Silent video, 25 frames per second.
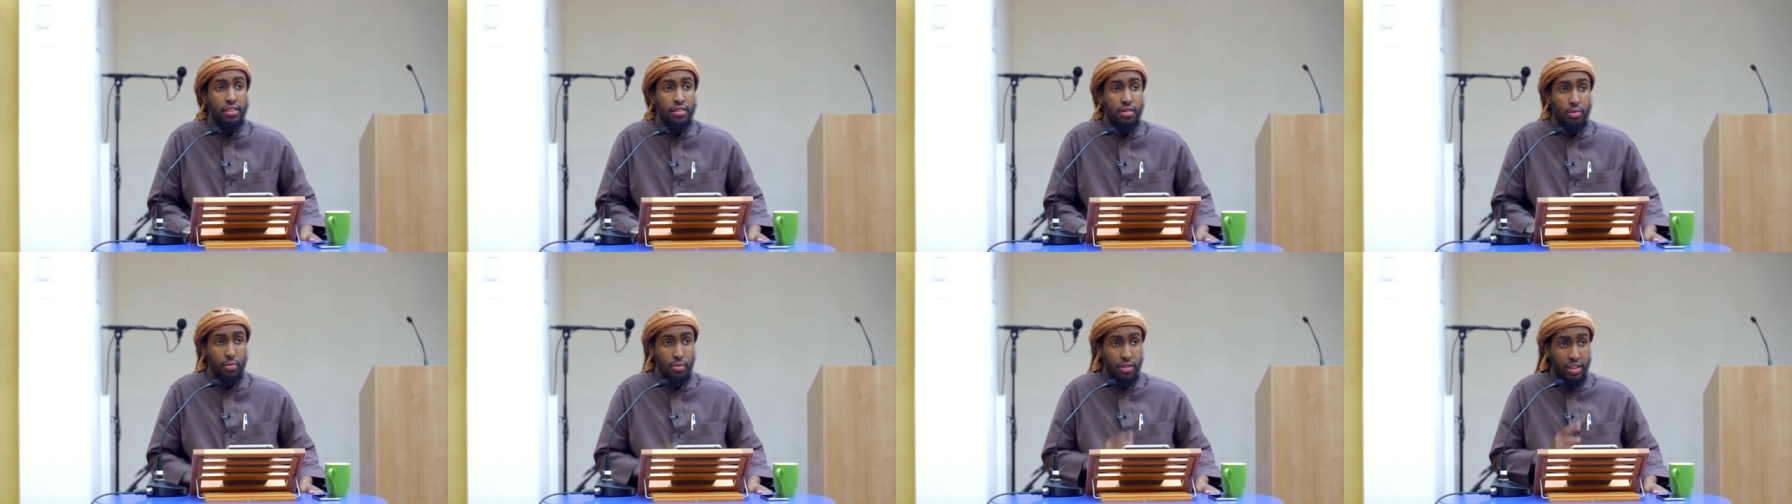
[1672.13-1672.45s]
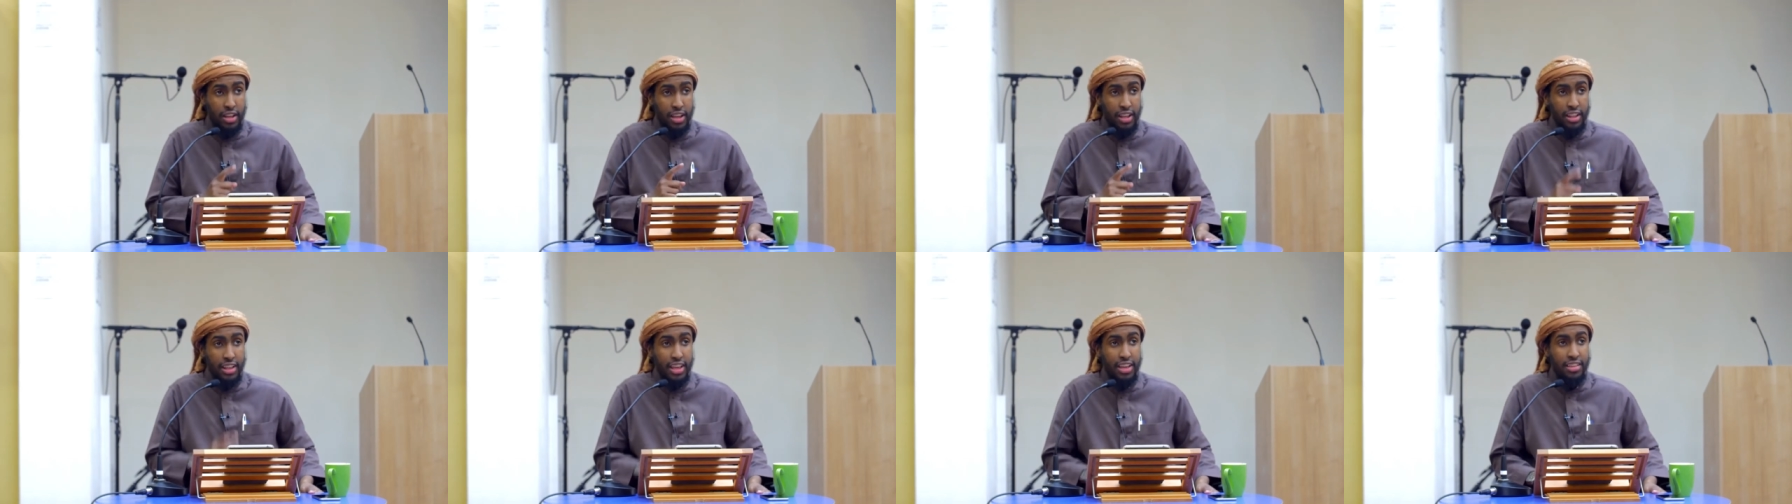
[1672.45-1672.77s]
So would
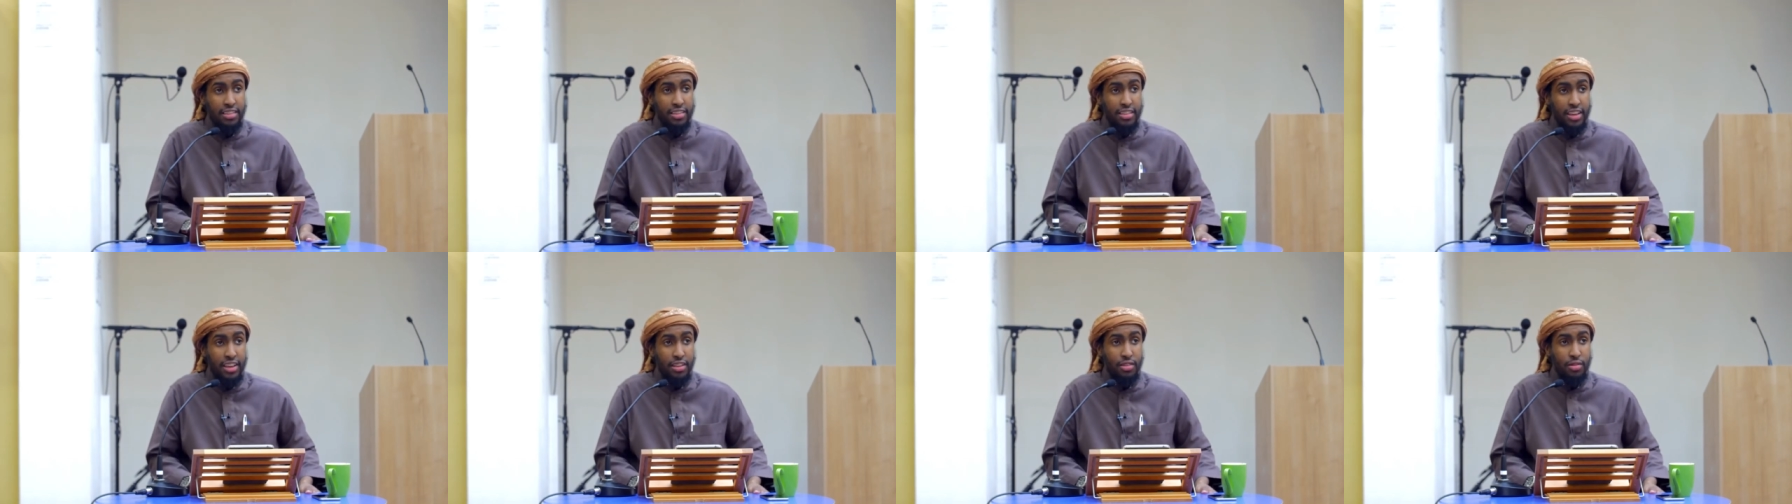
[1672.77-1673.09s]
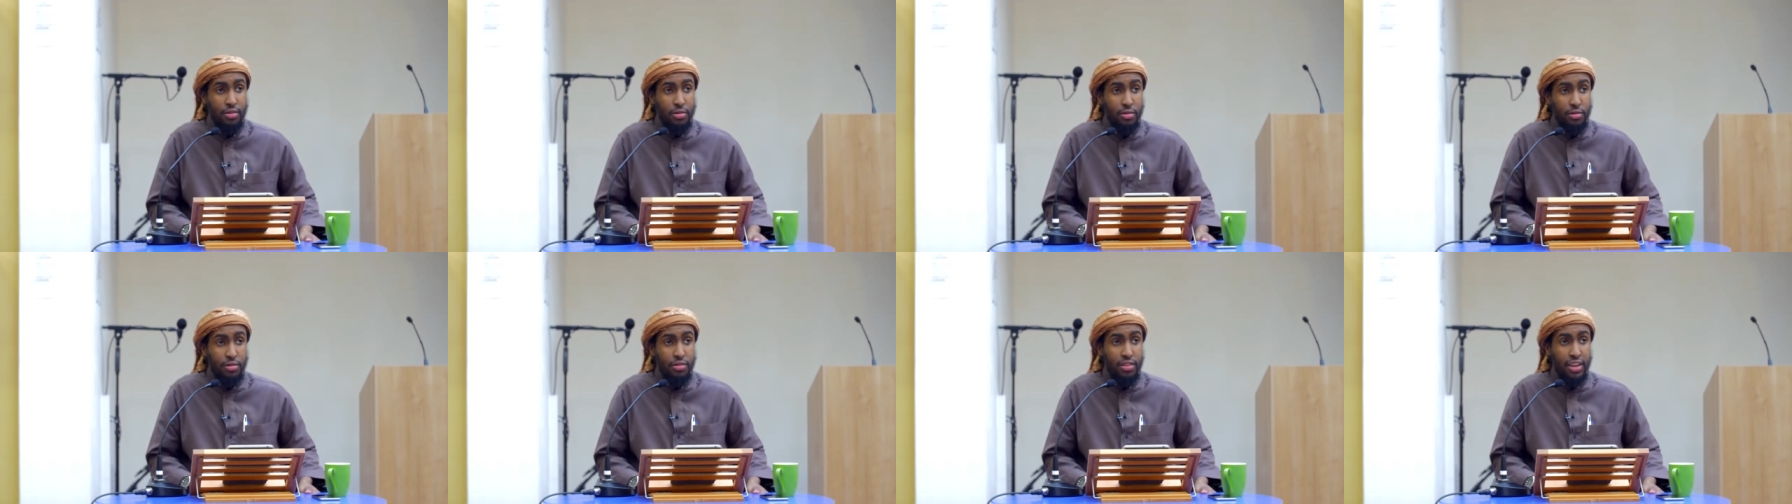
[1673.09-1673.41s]
they hesitate
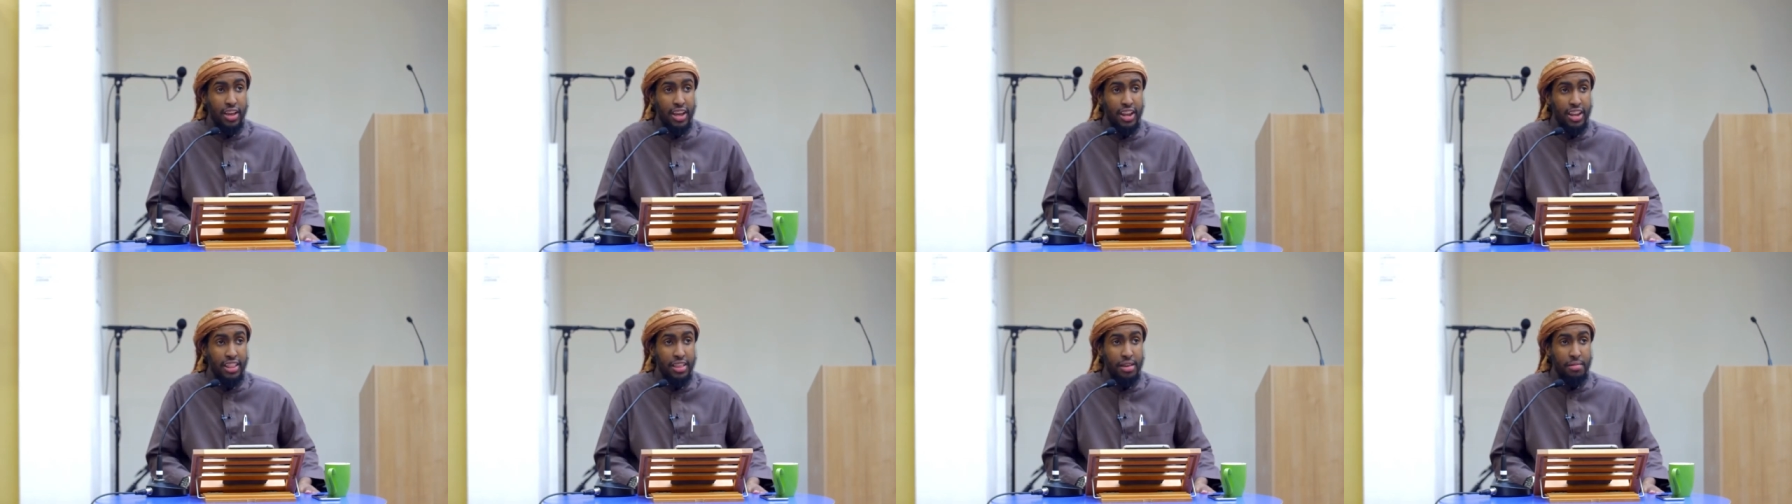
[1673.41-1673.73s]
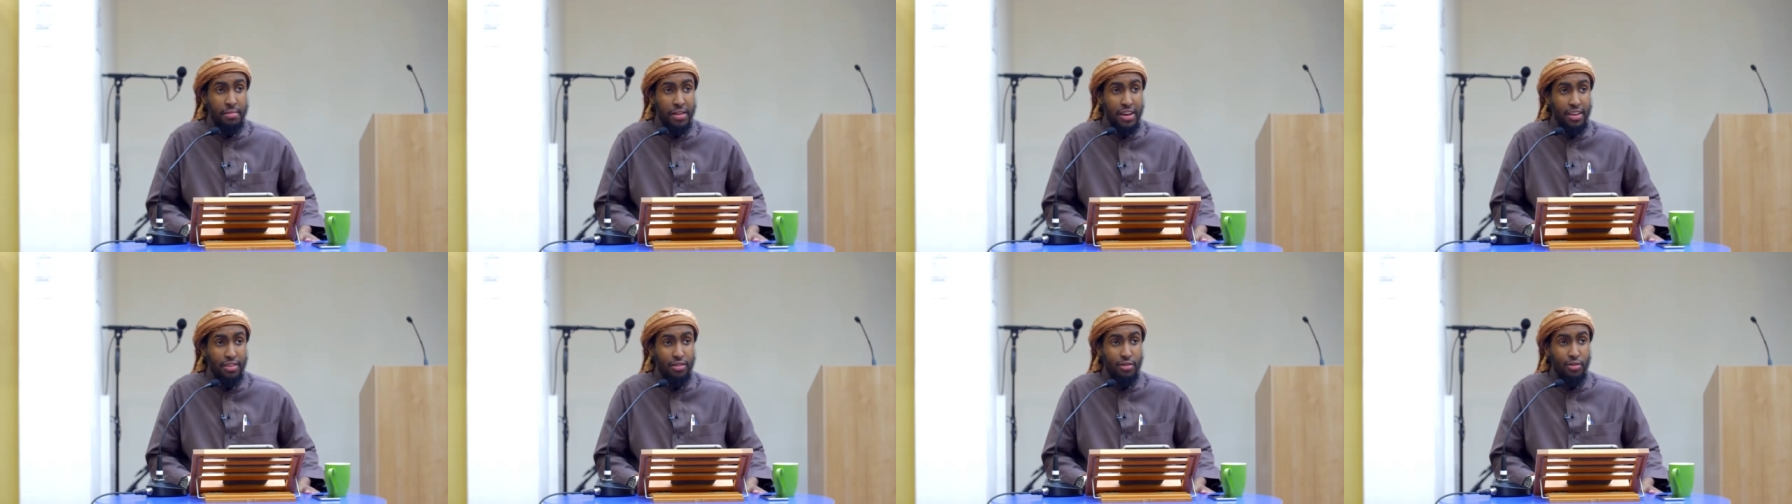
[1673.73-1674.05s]
to say anything
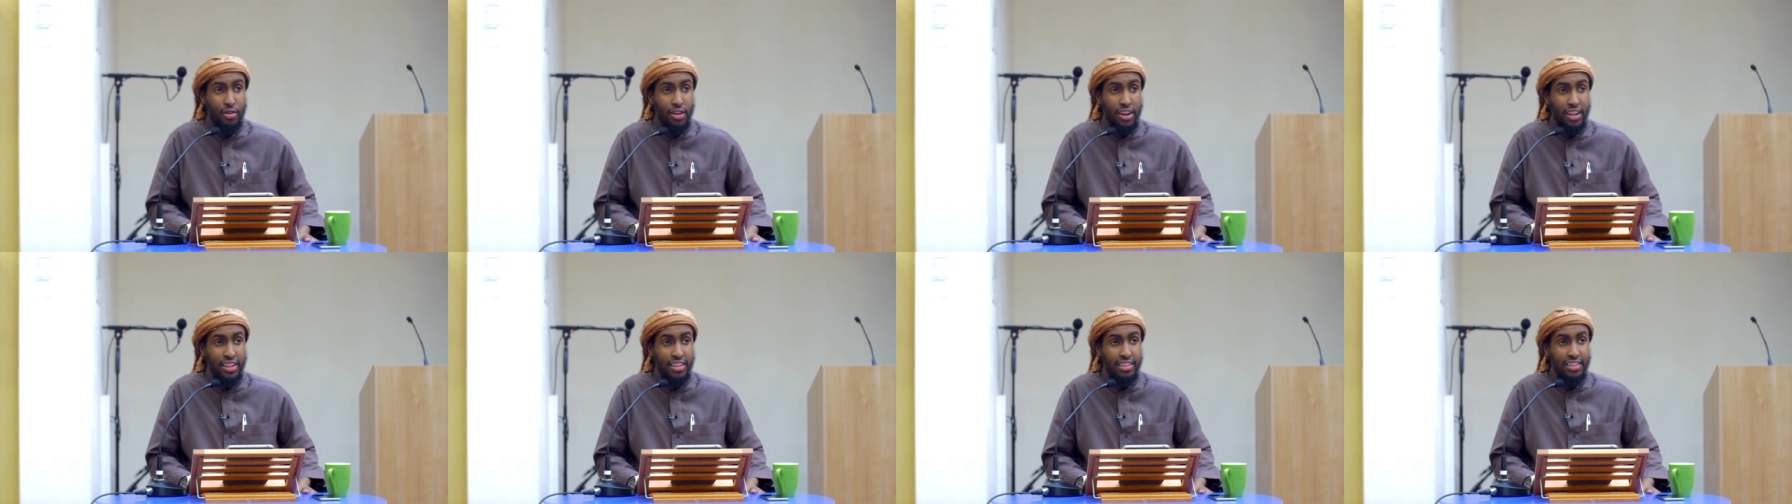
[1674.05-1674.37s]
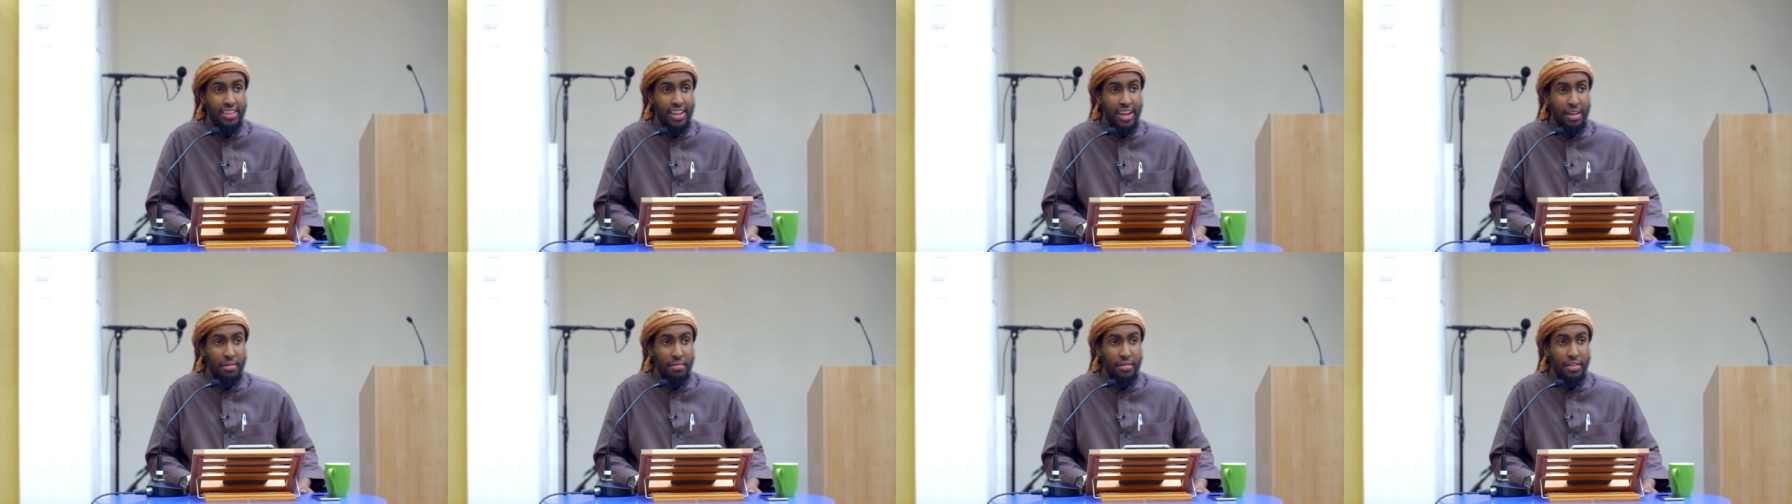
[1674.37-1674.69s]
about a scholar at this
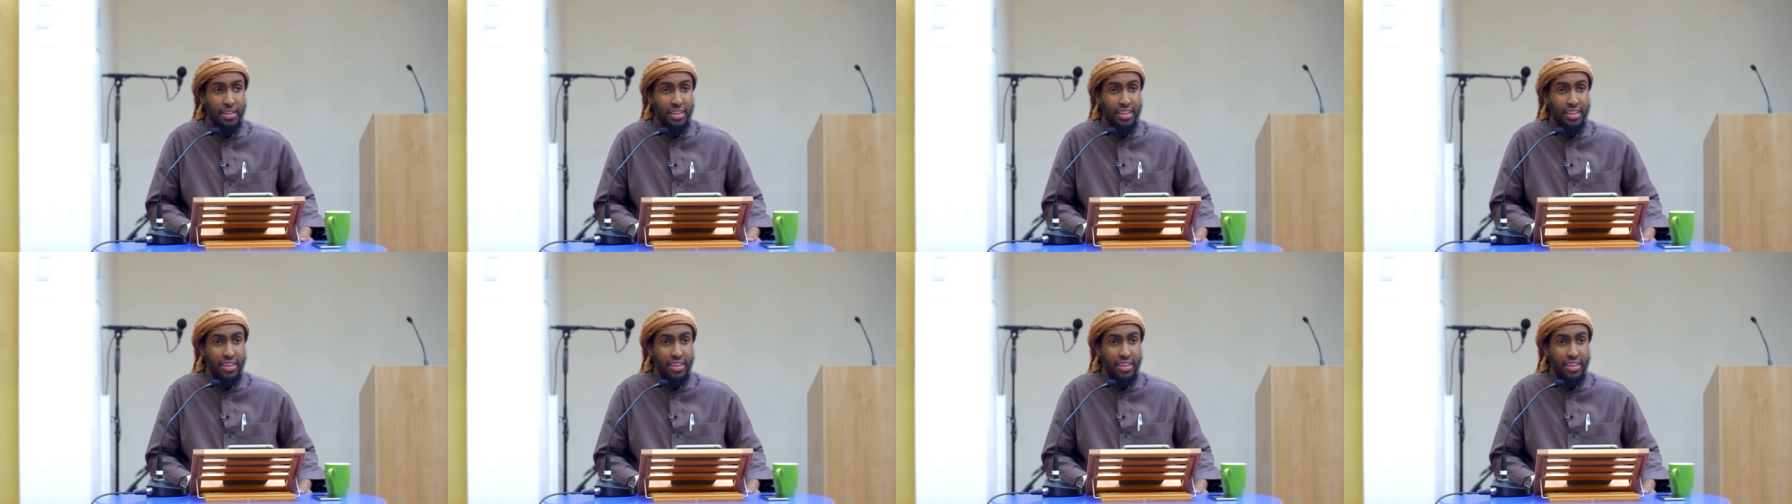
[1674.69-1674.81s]
time?